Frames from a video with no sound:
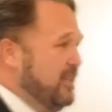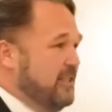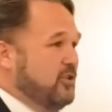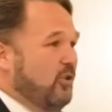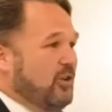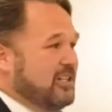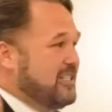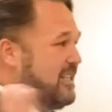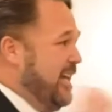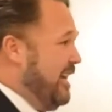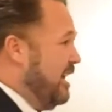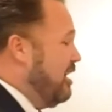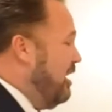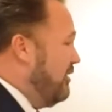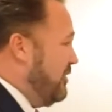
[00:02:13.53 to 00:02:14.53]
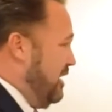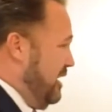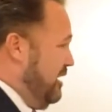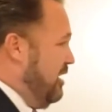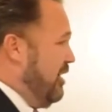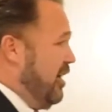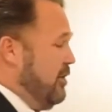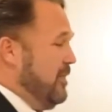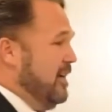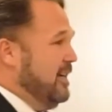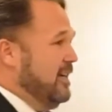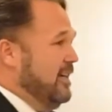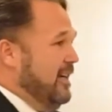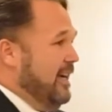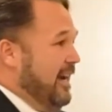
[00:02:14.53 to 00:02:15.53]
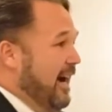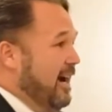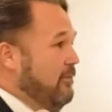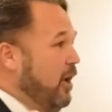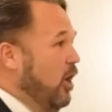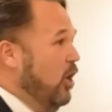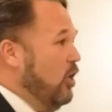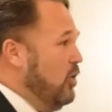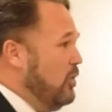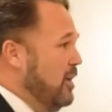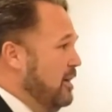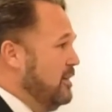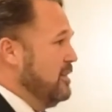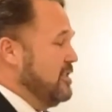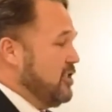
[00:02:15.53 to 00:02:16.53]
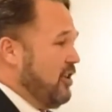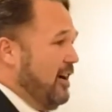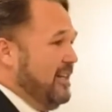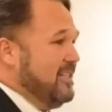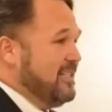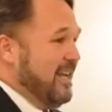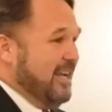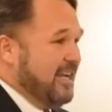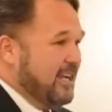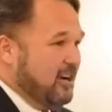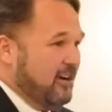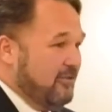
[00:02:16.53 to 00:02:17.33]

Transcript: doors, setting off the alarm, and I'm home trying to take care of